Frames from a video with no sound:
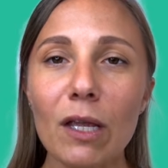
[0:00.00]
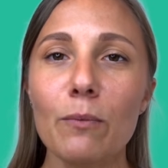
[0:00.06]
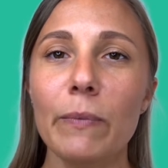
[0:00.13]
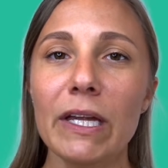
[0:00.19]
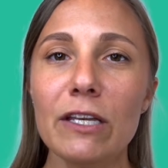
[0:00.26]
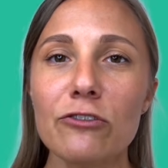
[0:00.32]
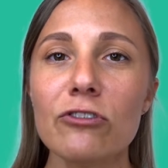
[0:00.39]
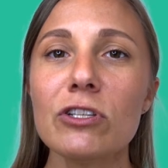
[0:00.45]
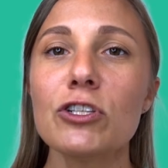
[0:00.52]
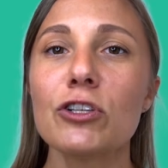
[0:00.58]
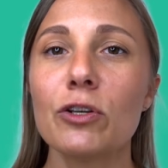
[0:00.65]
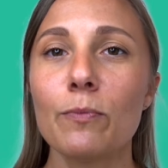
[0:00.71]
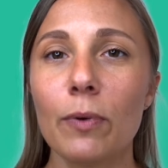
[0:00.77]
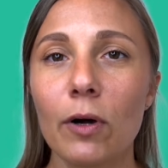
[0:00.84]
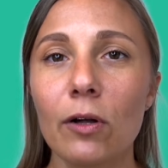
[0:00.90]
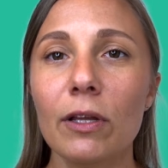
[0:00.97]
Pinterest
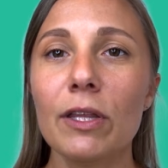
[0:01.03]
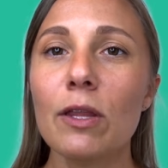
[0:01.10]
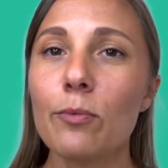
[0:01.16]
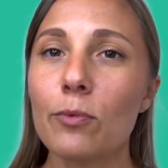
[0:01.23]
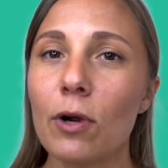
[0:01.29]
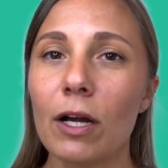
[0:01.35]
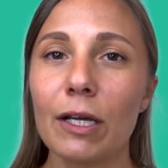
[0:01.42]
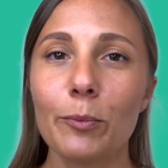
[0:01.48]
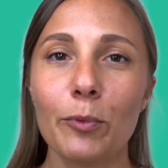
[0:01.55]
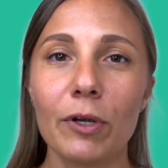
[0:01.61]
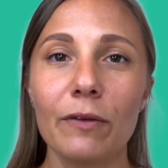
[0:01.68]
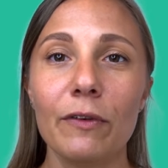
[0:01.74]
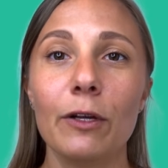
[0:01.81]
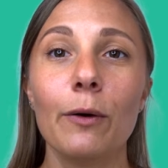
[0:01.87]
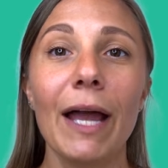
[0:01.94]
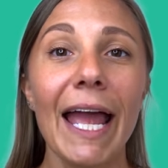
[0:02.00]
should pull in the product
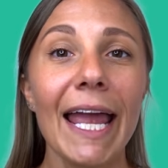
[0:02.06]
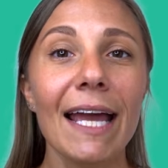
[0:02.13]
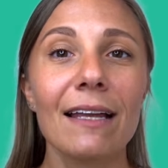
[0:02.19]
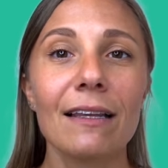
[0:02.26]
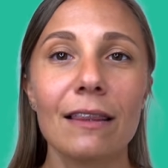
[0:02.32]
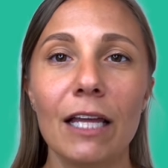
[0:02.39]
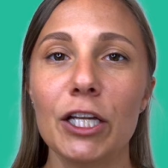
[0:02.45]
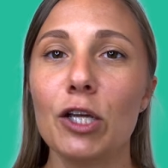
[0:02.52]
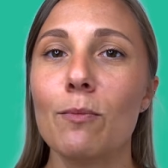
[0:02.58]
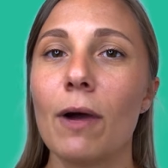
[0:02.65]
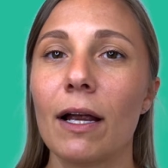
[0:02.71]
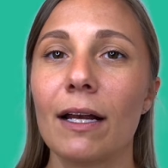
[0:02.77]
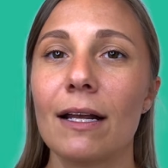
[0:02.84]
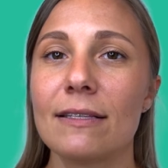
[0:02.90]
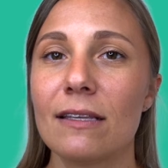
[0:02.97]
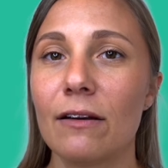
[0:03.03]
preview and let you mark
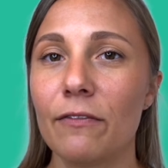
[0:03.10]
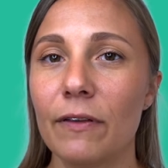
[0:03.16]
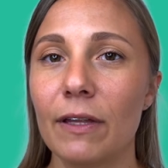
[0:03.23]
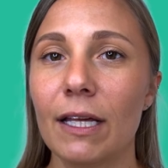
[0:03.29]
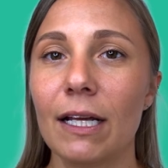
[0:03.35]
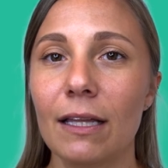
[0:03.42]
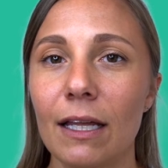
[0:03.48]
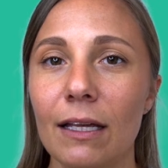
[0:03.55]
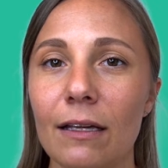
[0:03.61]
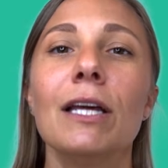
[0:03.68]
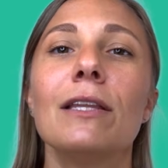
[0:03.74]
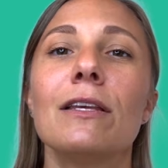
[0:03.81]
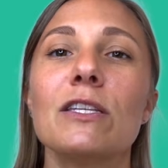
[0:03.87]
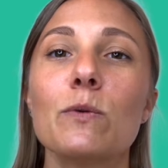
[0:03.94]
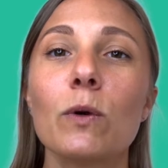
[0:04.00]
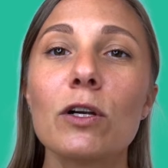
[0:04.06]
it as an affiliate link.
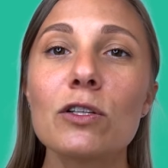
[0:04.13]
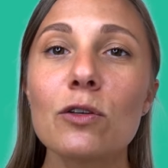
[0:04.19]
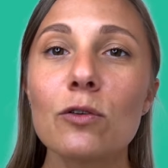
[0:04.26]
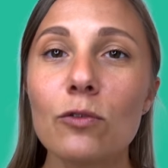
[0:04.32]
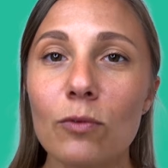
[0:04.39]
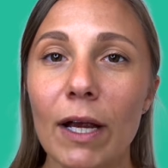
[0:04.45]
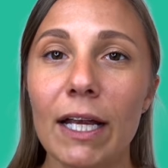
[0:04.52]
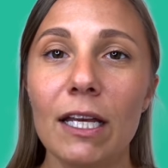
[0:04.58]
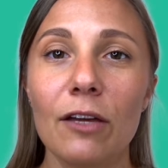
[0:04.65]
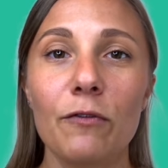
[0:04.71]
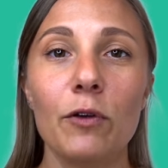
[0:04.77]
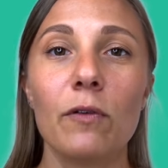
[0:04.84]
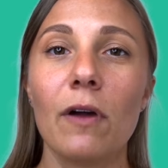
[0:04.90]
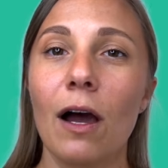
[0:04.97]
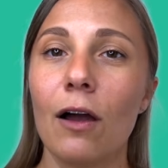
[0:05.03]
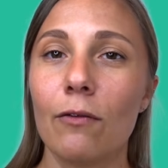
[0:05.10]
This works great if you've
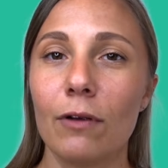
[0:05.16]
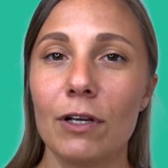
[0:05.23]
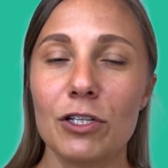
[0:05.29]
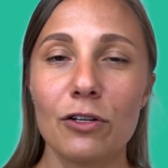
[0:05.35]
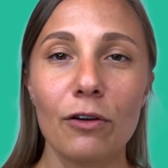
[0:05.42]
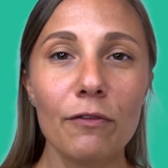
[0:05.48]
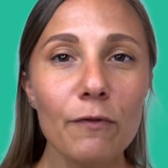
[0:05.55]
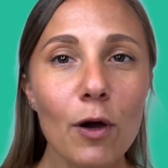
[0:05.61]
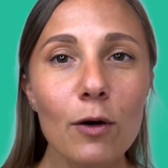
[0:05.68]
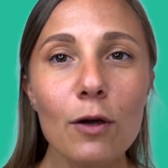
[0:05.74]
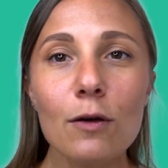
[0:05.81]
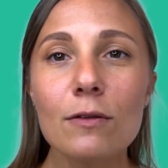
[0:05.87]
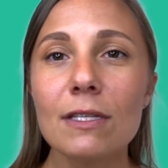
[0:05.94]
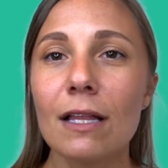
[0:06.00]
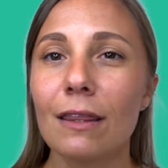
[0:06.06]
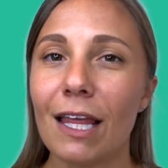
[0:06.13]
got original
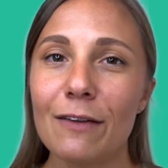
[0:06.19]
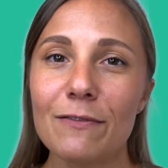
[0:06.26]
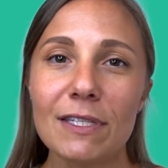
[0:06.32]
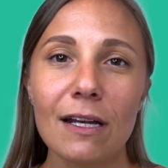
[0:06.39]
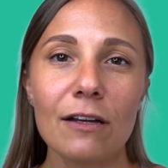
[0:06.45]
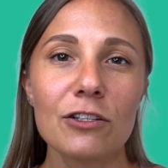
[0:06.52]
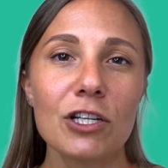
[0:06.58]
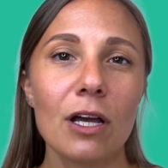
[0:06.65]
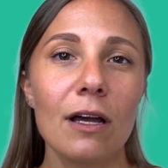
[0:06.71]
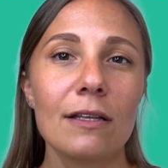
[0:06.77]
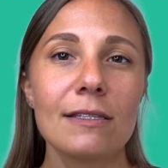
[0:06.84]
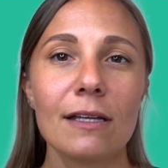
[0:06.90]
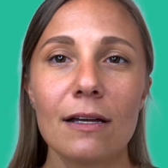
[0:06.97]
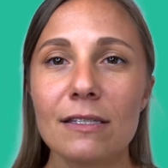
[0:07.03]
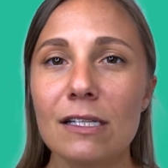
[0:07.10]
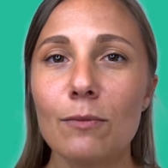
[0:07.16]
photos, lifestyle shots,
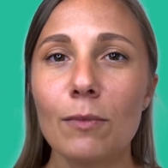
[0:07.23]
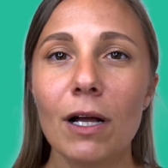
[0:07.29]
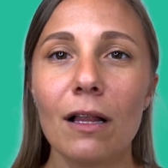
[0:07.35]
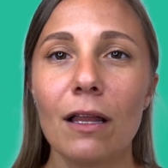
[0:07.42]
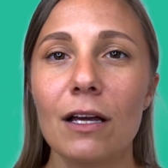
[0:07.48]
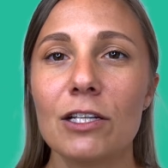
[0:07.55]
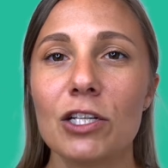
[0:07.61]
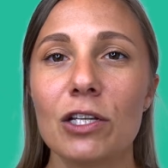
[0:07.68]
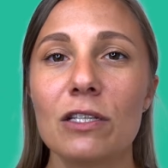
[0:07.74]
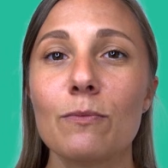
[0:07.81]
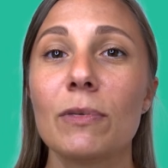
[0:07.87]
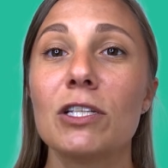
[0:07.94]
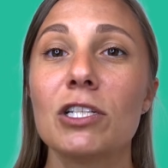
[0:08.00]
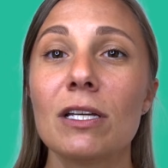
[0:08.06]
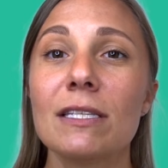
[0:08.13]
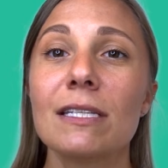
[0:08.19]
custom collages, but
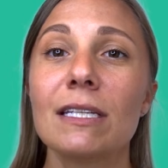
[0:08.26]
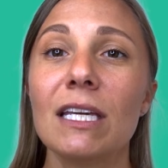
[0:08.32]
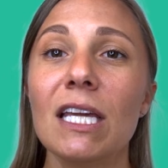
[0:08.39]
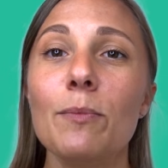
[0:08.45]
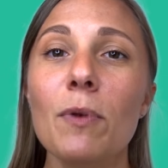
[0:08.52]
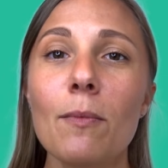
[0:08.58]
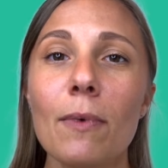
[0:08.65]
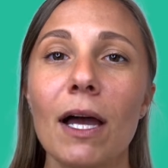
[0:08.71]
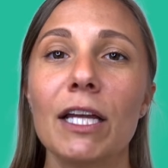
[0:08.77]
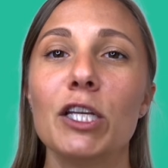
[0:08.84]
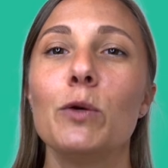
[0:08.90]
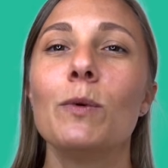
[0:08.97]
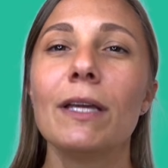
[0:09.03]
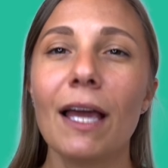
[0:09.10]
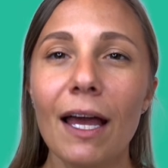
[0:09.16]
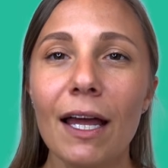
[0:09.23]
just keep in mind you
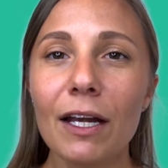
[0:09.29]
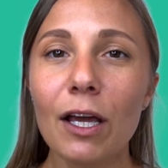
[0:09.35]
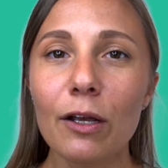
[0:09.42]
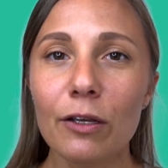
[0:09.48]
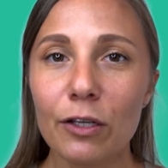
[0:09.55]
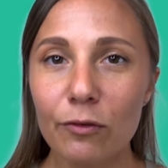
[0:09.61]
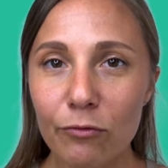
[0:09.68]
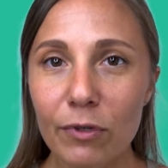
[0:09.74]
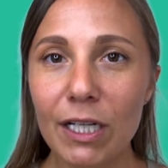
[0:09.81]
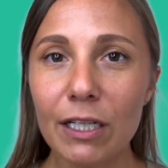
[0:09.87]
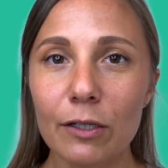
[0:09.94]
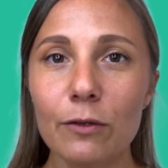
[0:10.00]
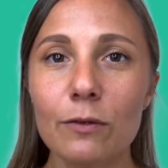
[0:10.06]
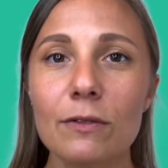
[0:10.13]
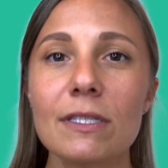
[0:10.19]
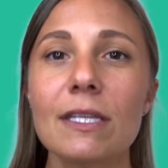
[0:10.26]
cannot
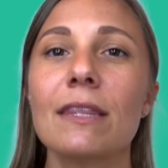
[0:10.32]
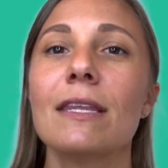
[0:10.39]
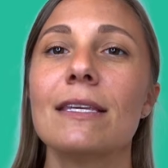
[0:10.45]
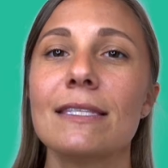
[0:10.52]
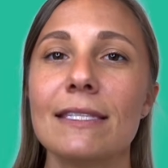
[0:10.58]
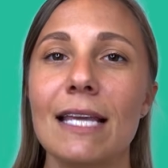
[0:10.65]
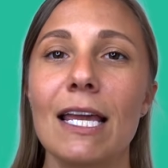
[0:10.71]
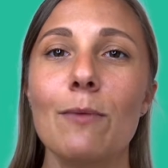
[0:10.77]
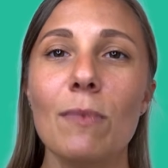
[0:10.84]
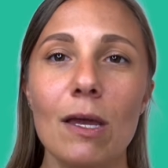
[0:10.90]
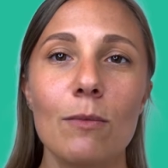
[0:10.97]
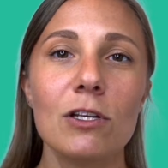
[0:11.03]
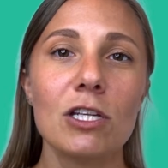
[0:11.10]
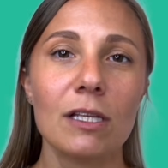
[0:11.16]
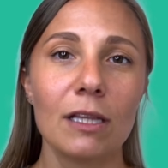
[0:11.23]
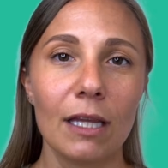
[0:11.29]
reuse the same
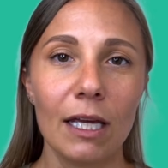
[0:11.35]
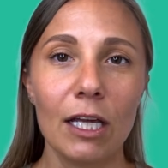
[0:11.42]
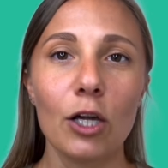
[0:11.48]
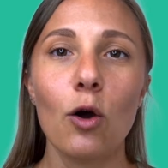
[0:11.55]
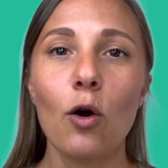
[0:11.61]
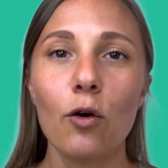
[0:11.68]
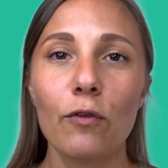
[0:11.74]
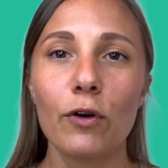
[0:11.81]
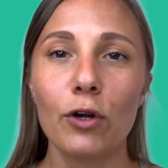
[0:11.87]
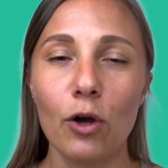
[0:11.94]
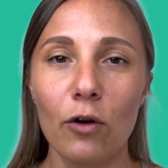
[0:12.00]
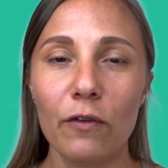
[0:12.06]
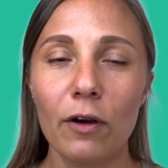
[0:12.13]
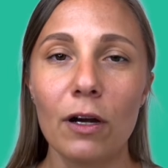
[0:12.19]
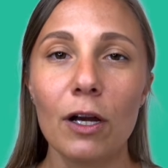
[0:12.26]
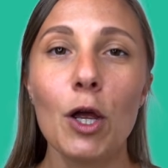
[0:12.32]
image and link over and
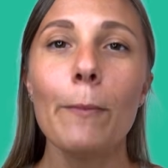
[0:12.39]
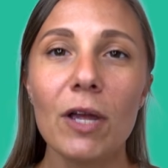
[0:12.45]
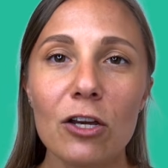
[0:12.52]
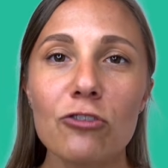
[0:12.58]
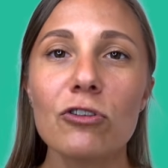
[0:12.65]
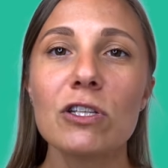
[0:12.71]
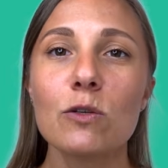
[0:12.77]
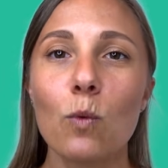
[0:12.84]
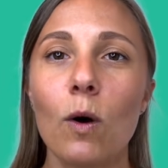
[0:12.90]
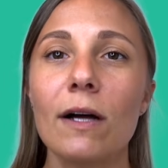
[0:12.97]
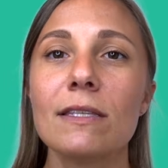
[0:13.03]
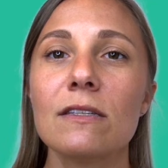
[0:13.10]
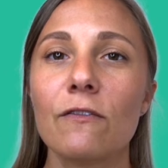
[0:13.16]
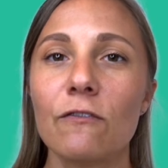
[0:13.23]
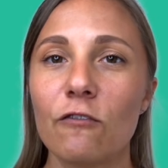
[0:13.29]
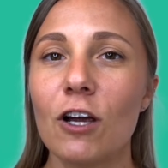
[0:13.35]
over. Pinterest wants
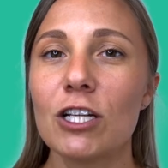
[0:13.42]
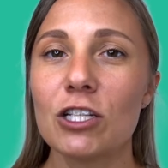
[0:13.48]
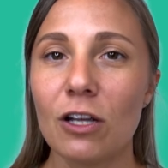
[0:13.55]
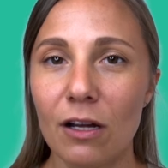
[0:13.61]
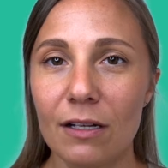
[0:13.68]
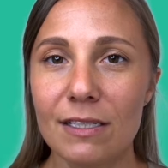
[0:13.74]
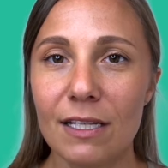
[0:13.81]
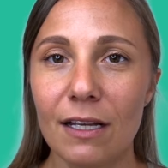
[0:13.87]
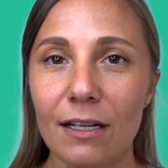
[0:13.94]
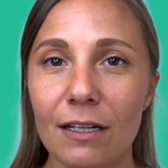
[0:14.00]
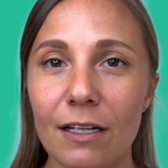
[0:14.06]
fresh content.